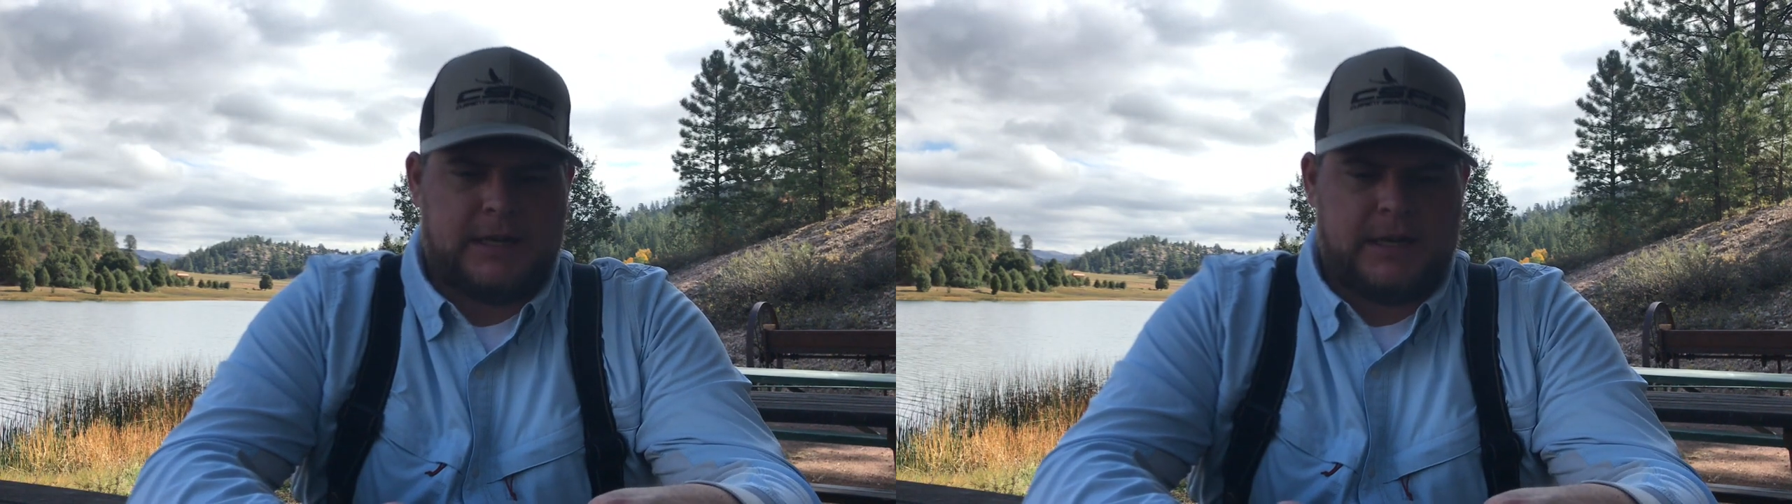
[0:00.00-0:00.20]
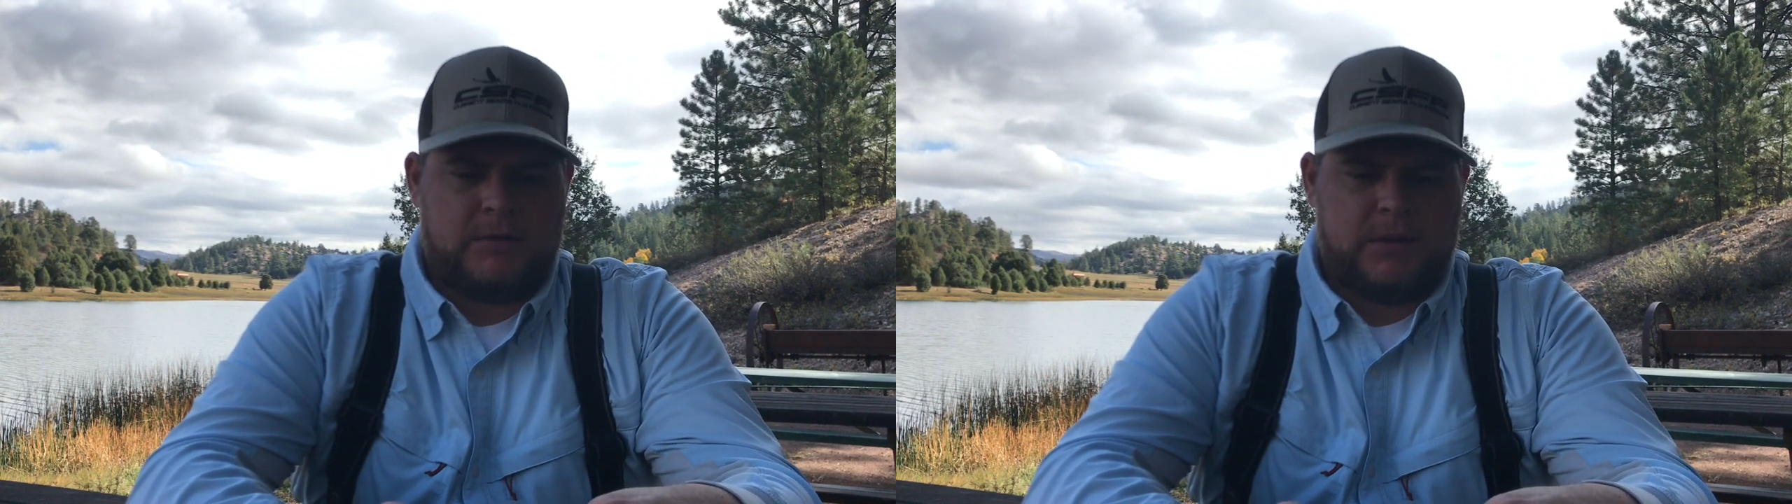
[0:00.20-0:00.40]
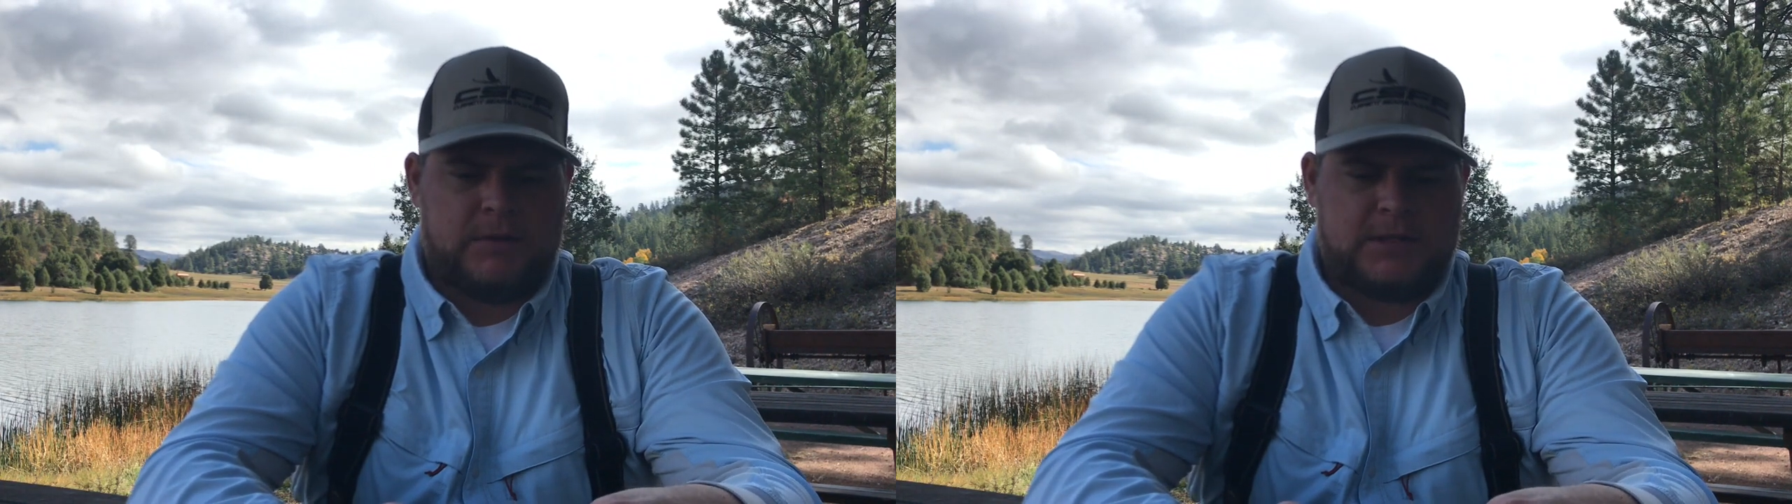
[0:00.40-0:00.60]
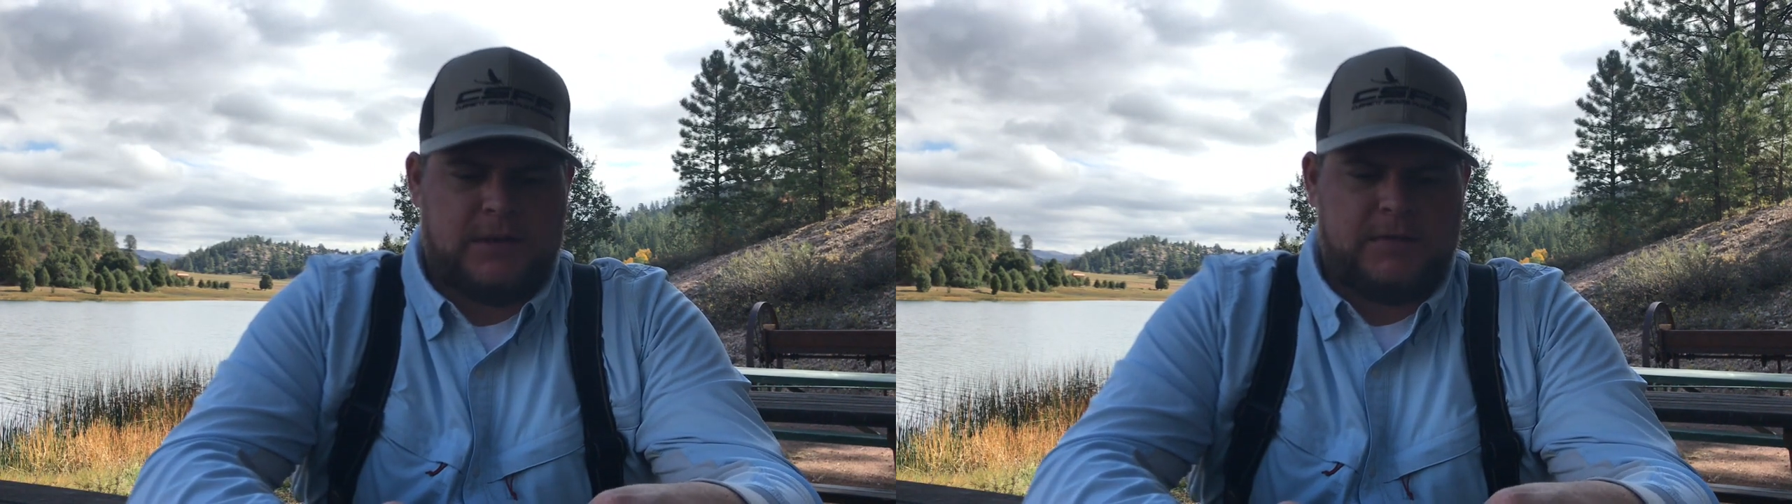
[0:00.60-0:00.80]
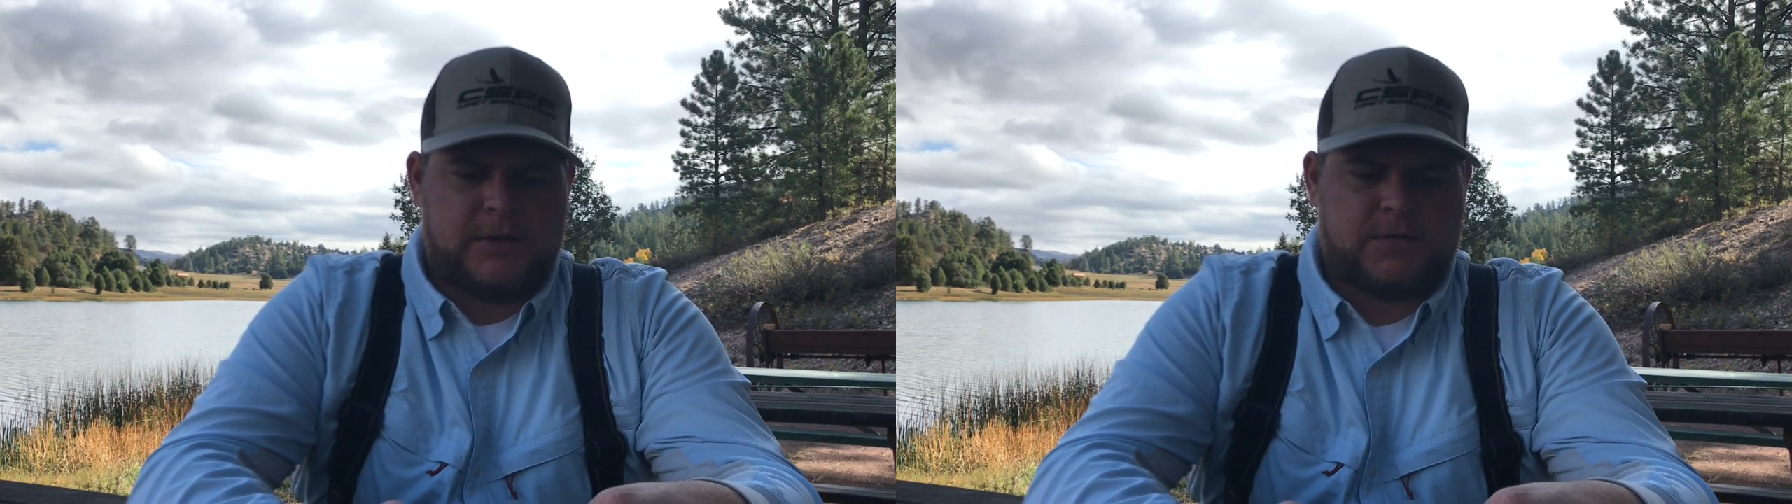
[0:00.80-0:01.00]
and it will
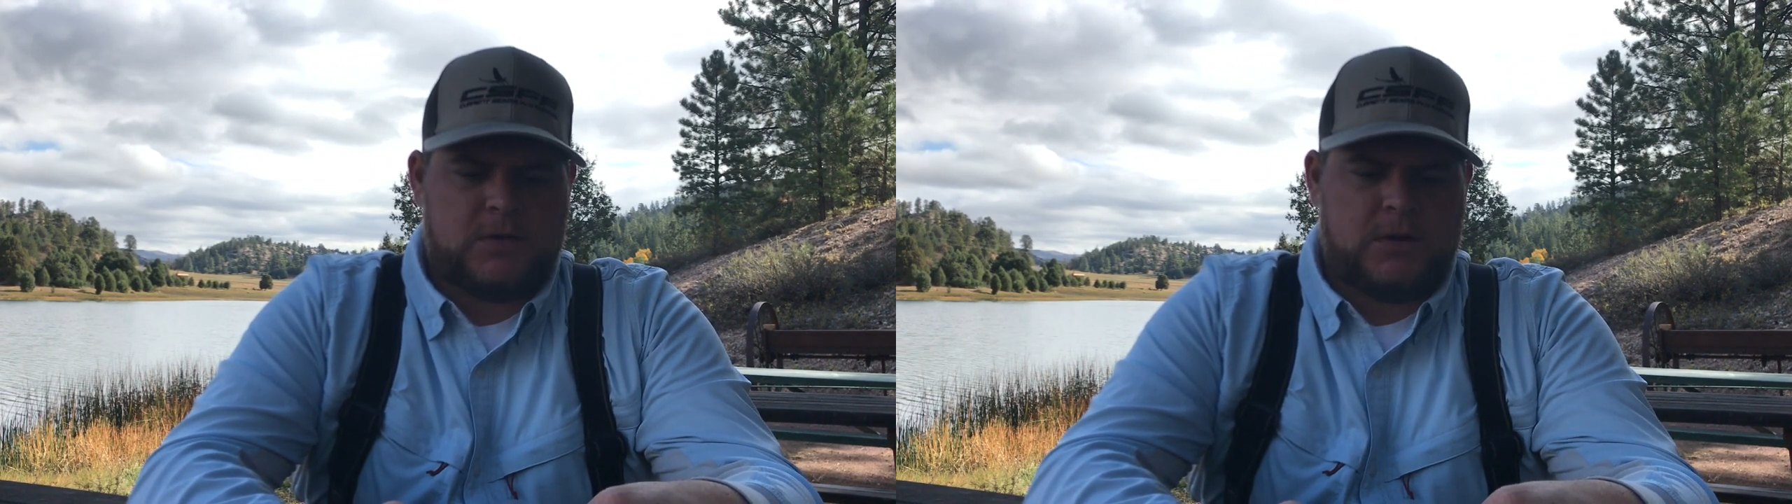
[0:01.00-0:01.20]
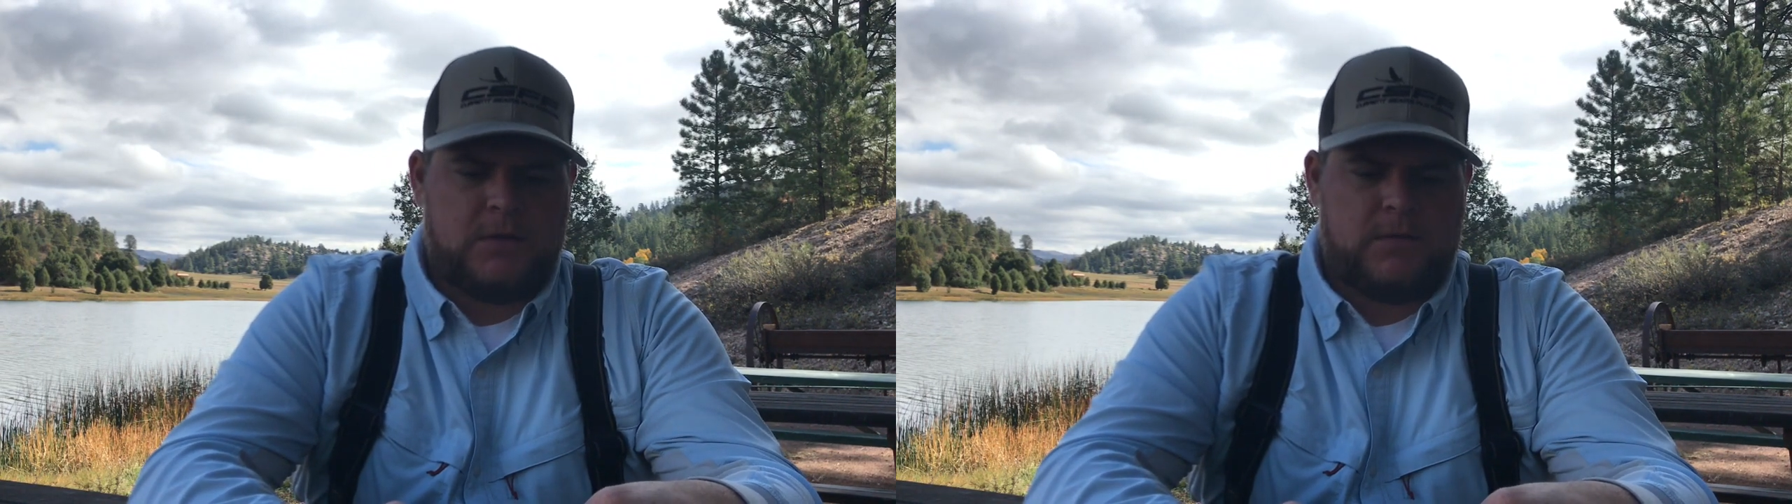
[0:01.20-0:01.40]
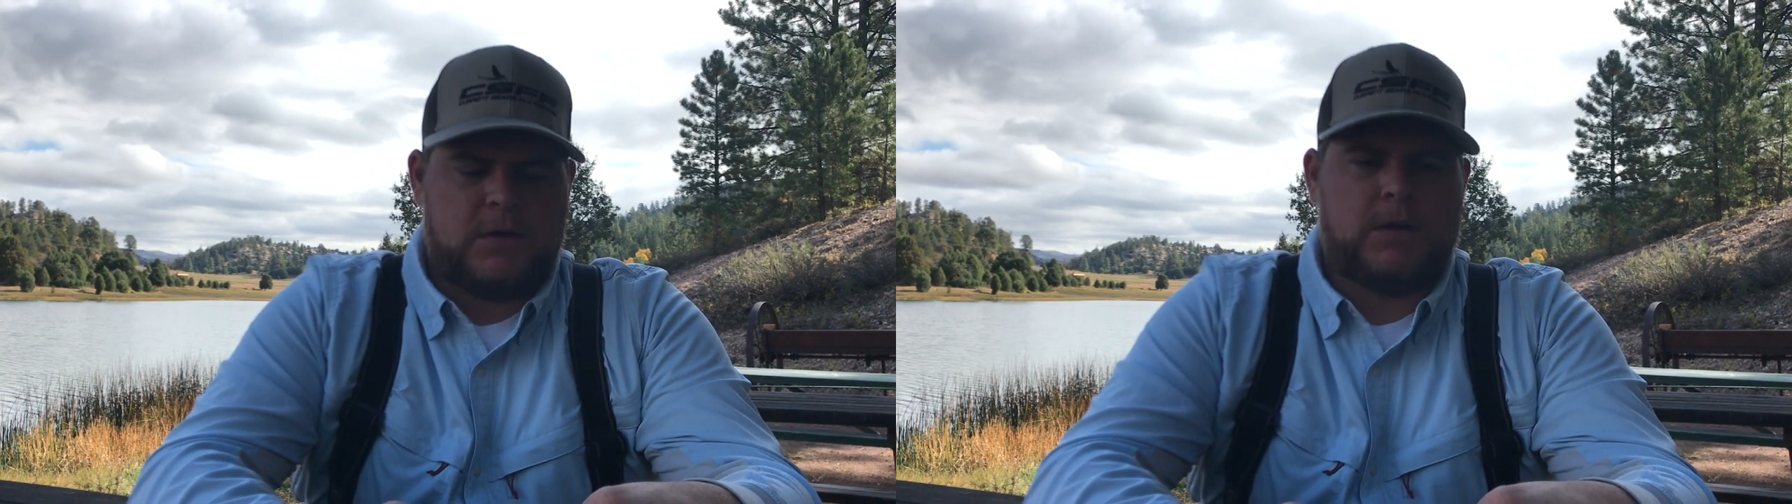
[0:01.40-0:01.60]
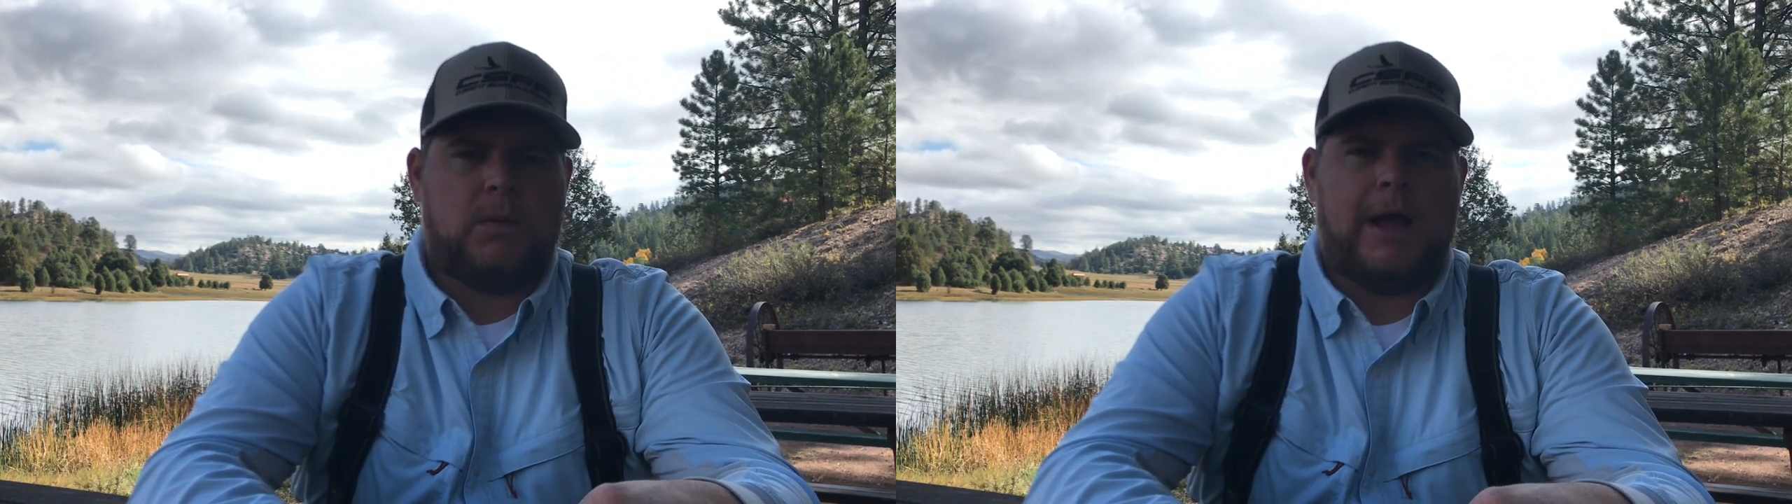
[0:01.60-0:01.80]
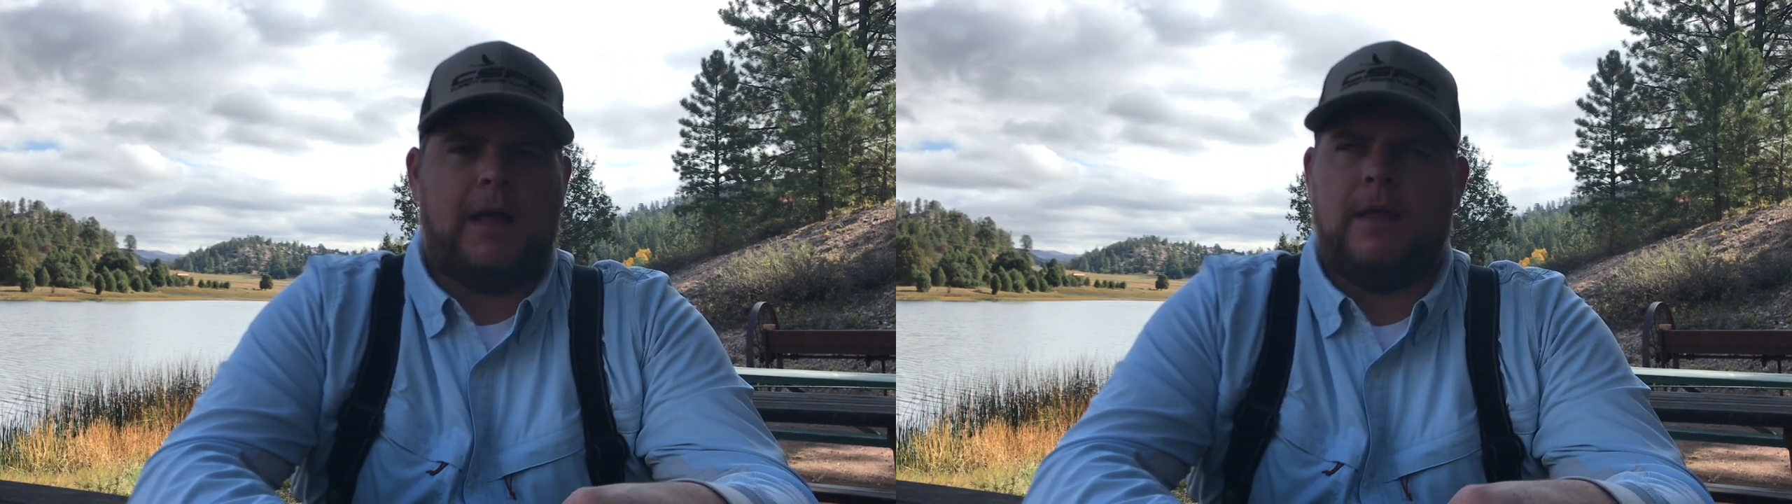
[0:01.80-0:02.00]
still fish for a
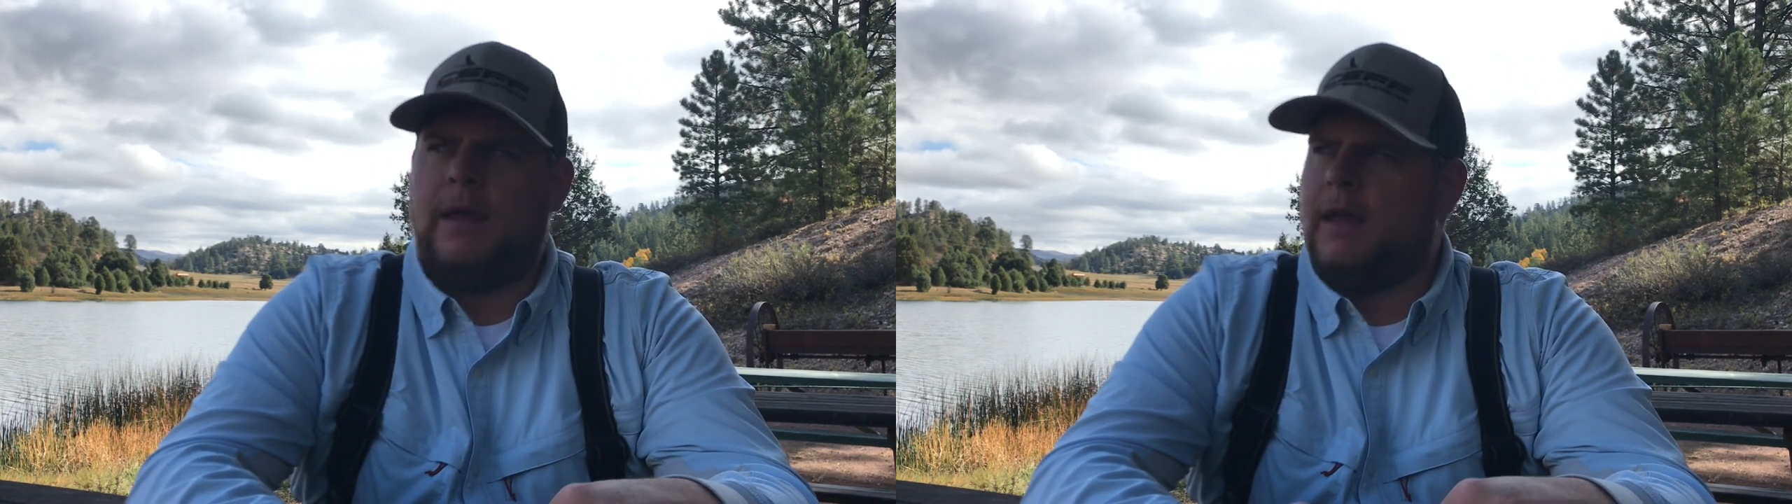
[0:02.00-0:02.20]
little while.